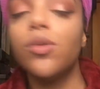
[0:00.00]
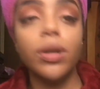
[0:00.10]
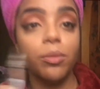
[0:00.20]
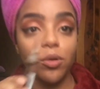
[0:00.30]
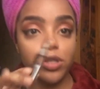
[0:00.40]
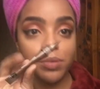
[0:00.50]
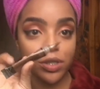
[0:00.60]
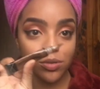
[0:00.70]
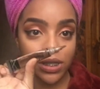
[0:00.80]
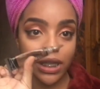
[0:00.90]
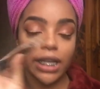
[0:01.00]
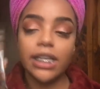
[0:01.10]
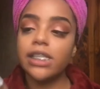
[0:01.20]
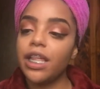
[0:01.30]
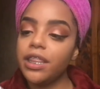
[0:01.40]
So what I'm going to be using
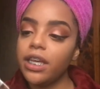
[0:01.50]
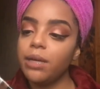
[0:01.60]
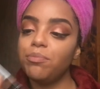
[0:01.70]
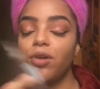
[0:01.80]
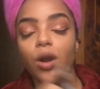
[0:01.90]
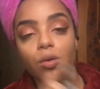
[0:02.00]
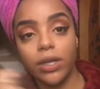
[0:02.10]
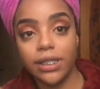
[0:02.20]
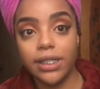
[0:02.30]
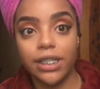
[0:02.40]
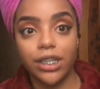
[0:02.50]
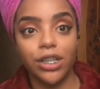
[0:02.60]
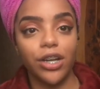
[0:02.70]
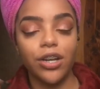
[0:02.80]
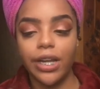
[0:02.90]
is the Pro
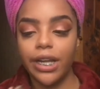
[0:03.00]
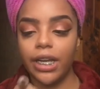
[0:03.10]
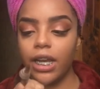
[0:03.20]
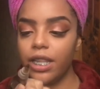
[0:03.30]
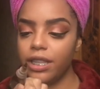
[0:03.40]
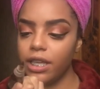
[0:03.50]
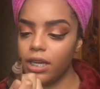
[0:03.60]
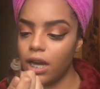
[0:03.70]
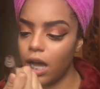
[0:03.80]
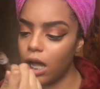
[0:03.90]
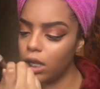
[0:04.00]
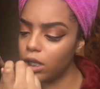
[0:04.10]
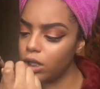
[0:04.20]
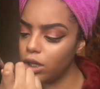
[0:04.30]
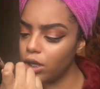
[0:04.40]
Concealer in the
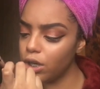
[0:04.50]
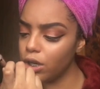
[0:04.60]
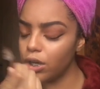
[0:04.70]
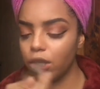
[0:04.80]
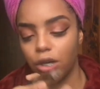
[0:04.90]
color